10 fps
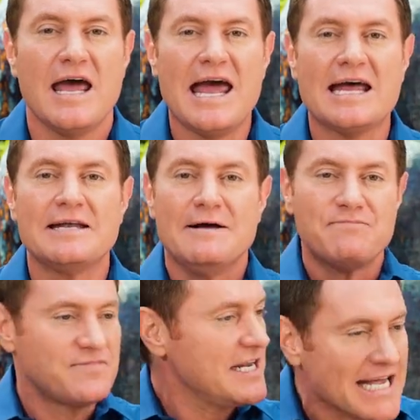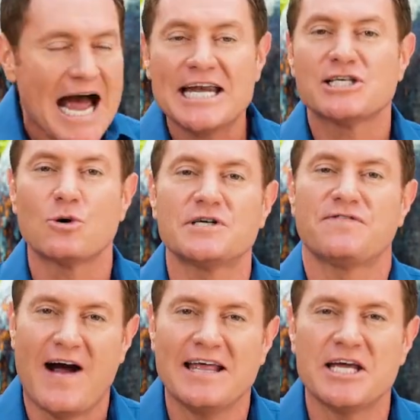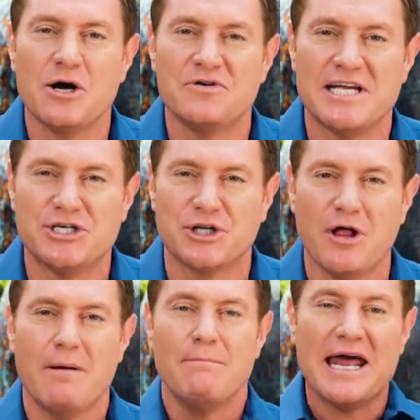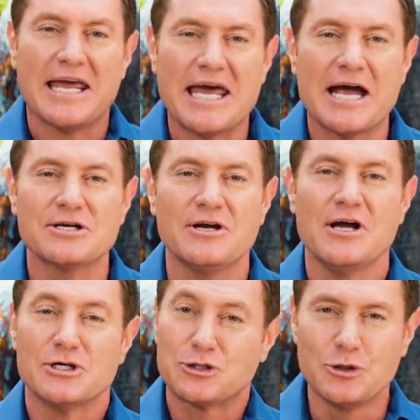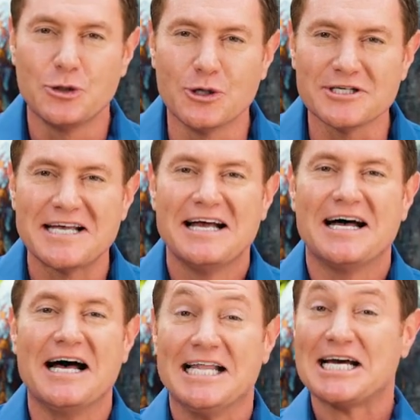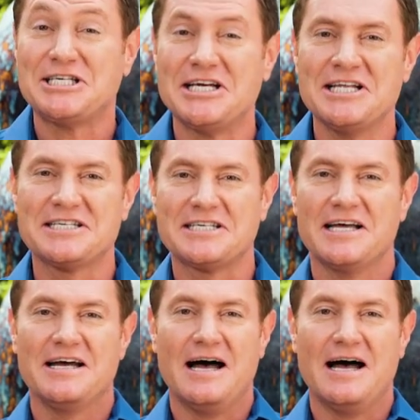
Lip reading: And the dinosaurs finally go digital. Medicare, schools, elections,